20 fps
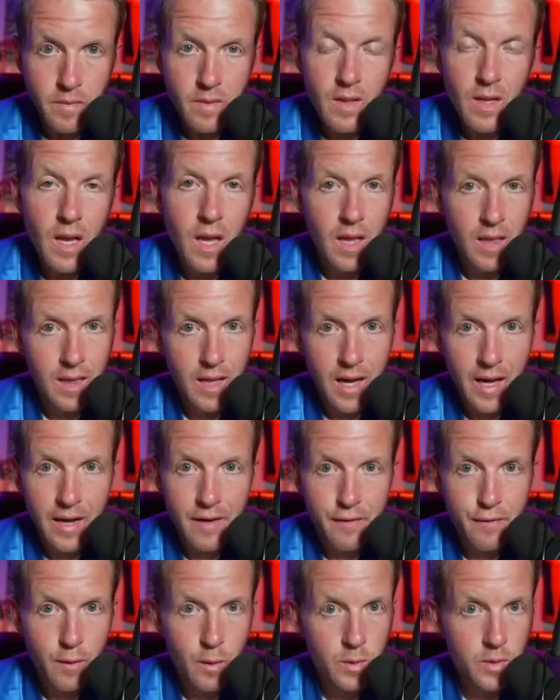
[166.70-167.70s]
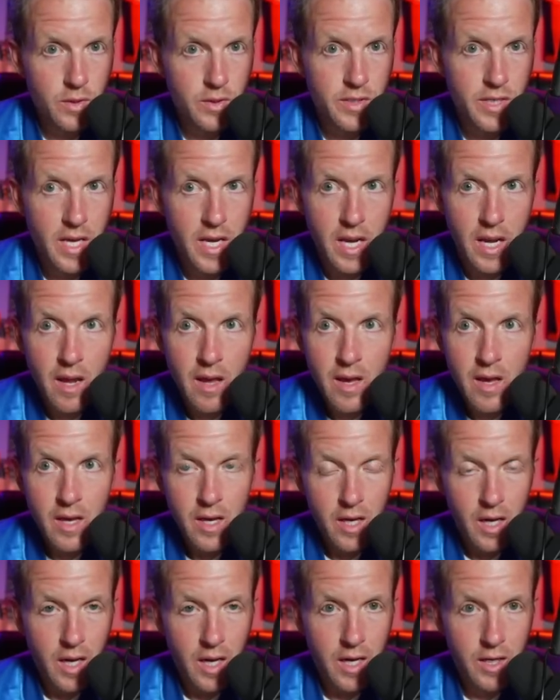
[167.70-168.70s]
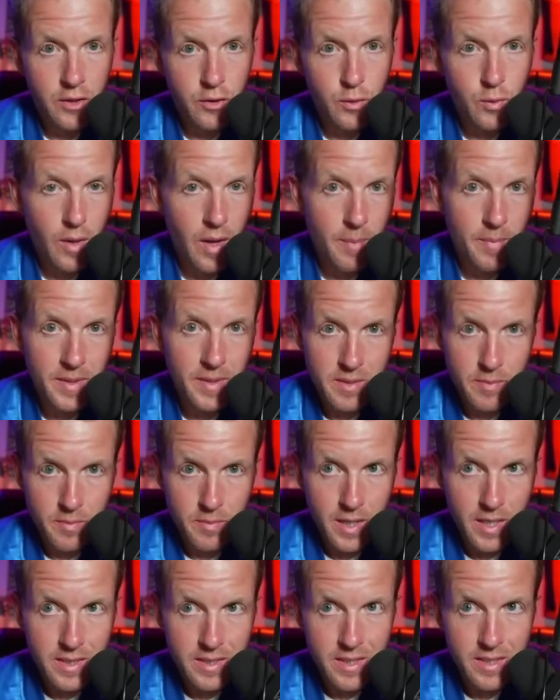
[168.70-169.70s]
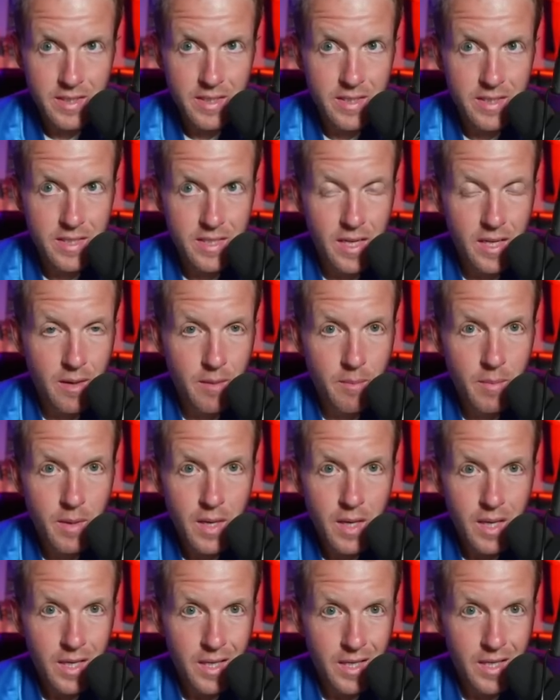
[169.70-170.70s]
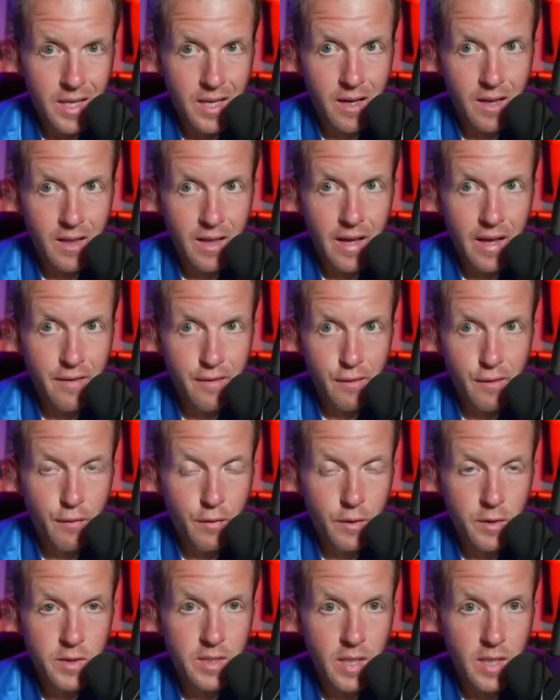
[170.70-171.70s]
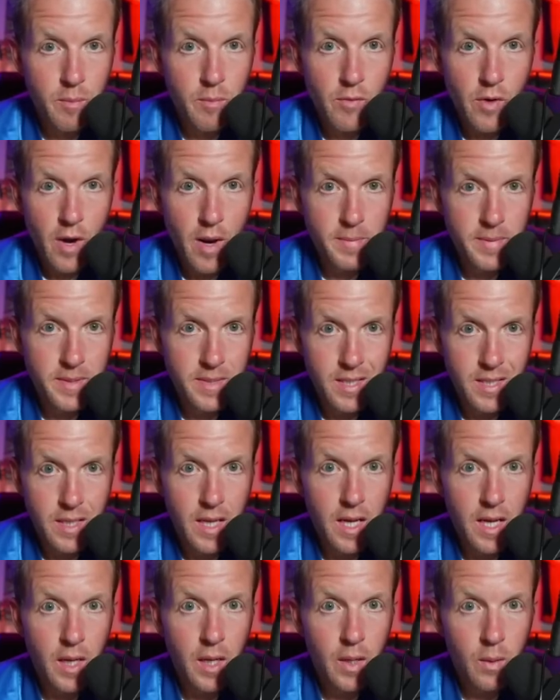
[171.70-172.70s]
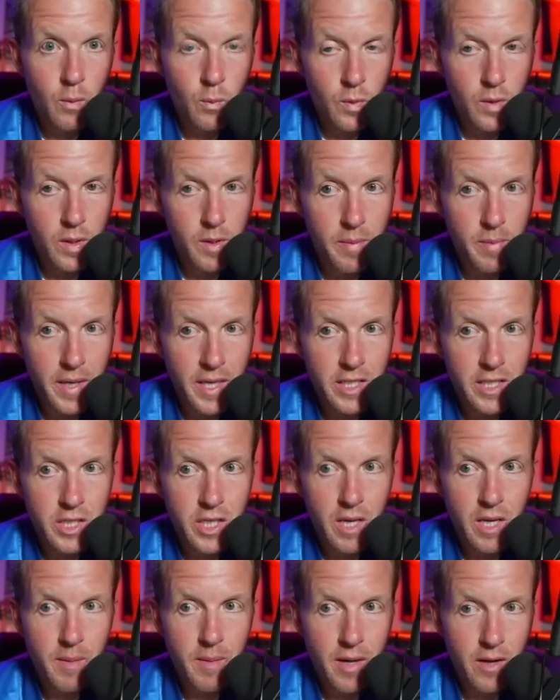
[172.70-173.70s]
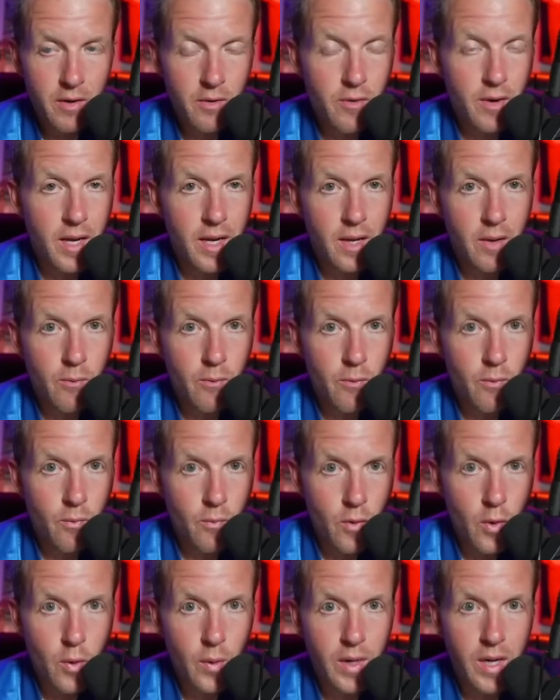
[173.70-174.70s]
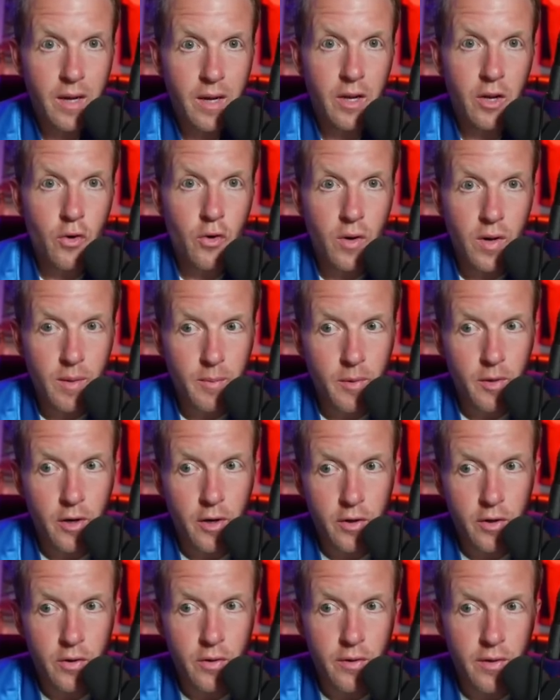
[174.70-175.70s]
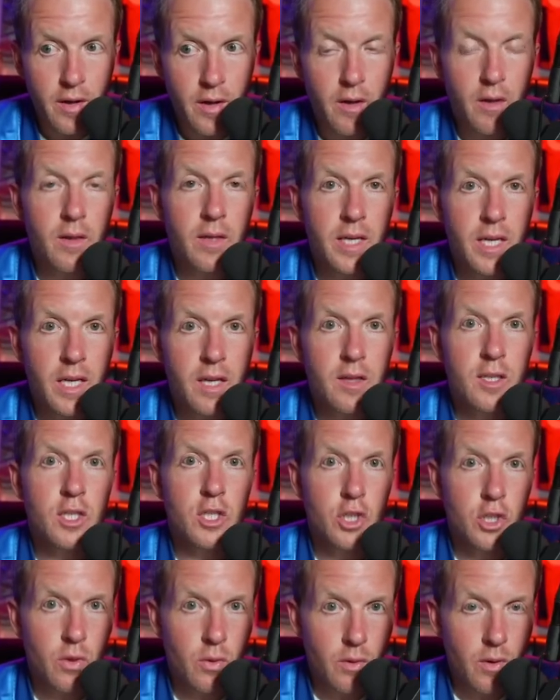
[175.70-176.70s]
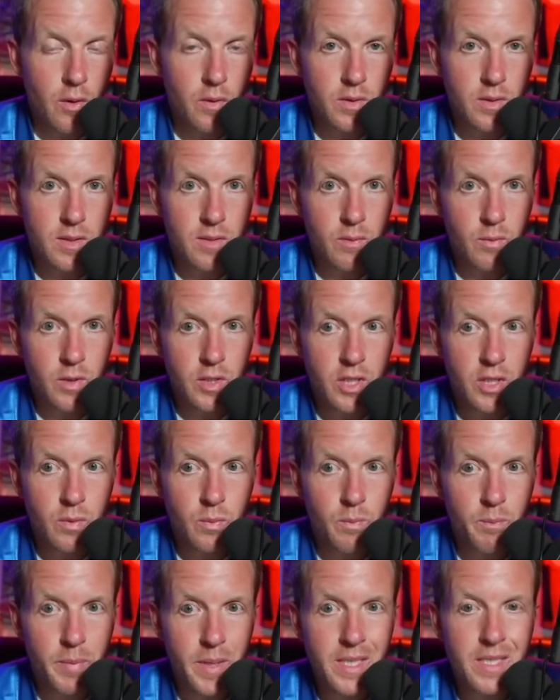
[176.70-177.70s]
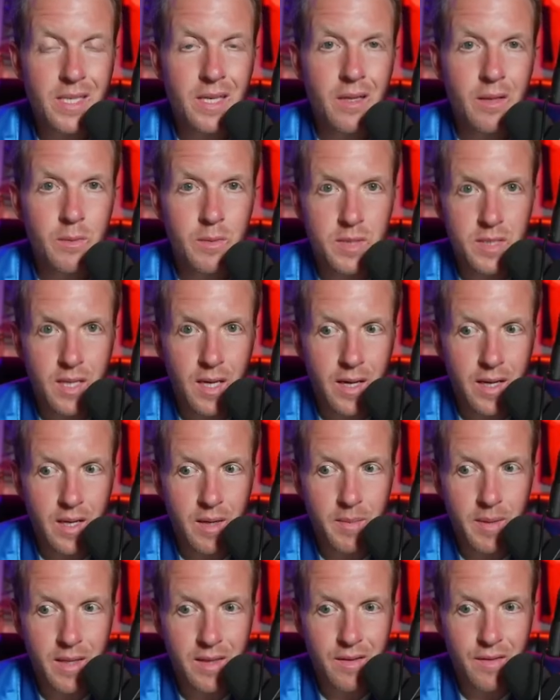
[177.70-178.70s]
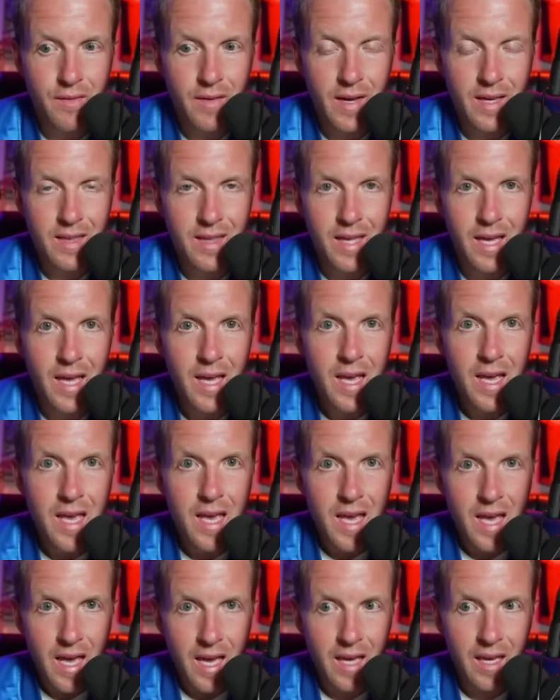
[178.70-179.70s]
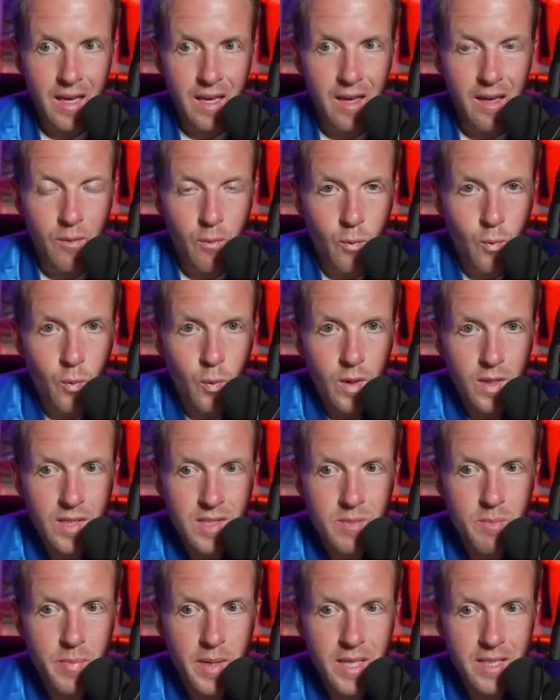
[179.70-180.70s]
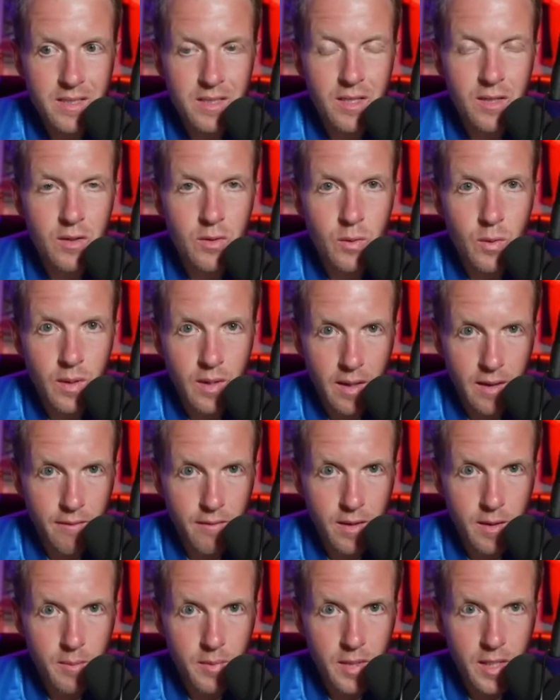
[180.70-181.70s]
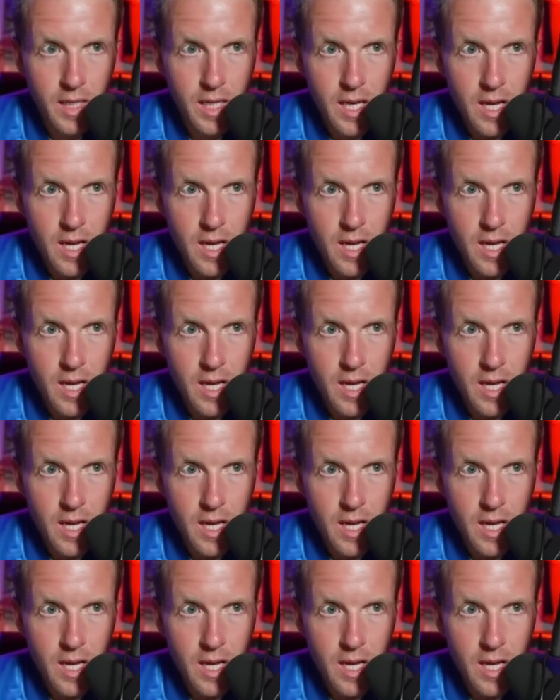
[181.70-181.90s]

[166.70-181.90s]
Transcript: lot of folks are saying, do not be surprised to see Stidham get a lot of the first team reps today. Woody Page came out and wrote an incredible article that I'll link in the show notes, which basically was talking about the fact that, hey, what is best to do inevitably,